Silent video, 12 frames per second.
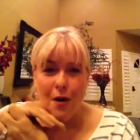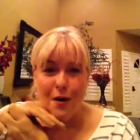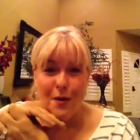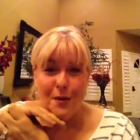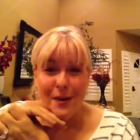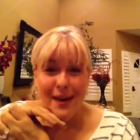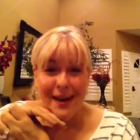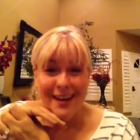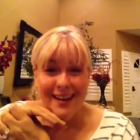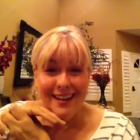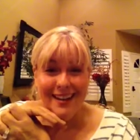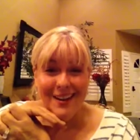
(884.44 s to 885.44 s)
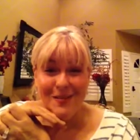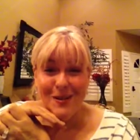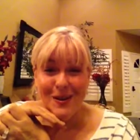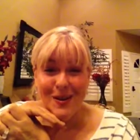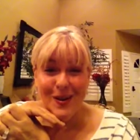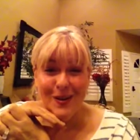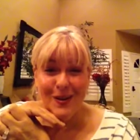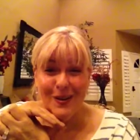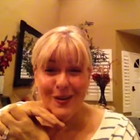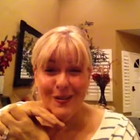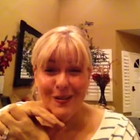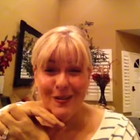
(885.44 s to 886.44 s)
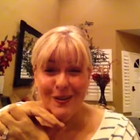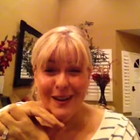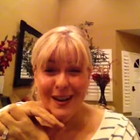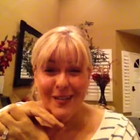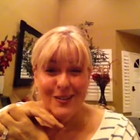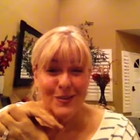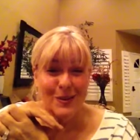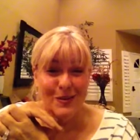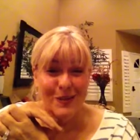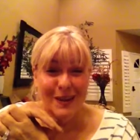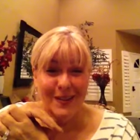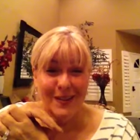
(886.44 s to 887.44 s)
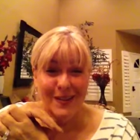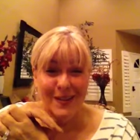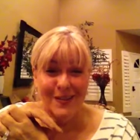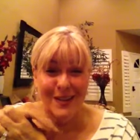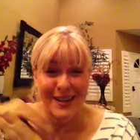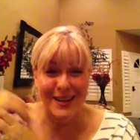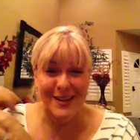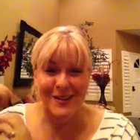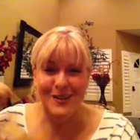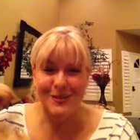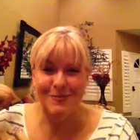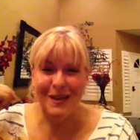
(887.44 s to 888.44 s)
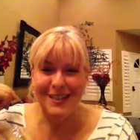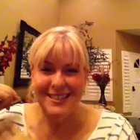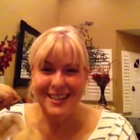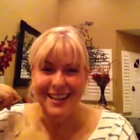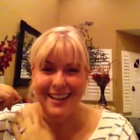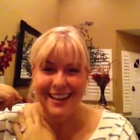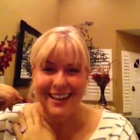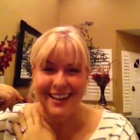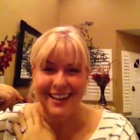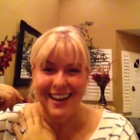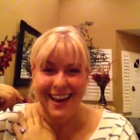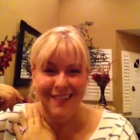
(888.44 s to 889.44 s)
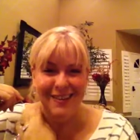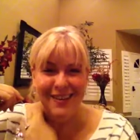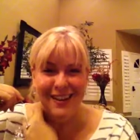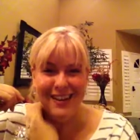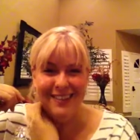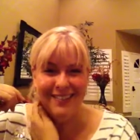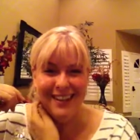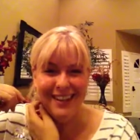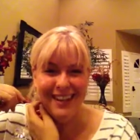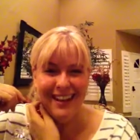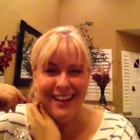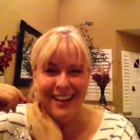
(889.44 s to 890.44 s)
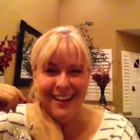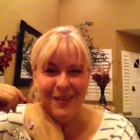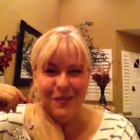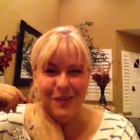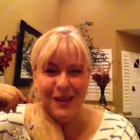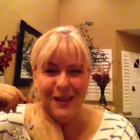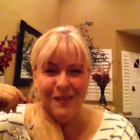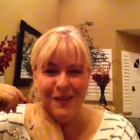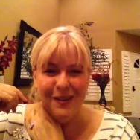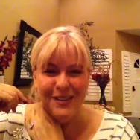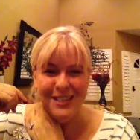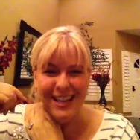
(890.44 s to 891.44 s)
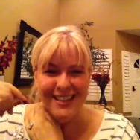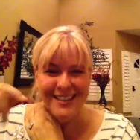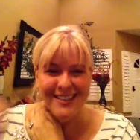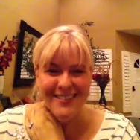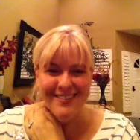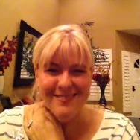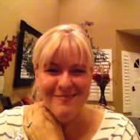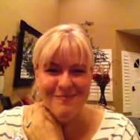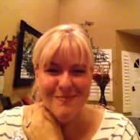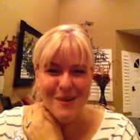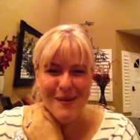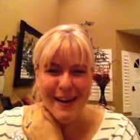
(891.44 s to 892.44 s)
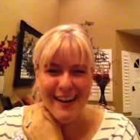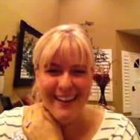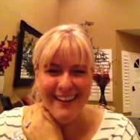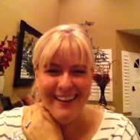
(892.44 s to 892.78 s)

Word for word: okay, I'm going to call it over for now. It's one of my longer videos, but uh, have a great evening and we will chat soon. Bye bye.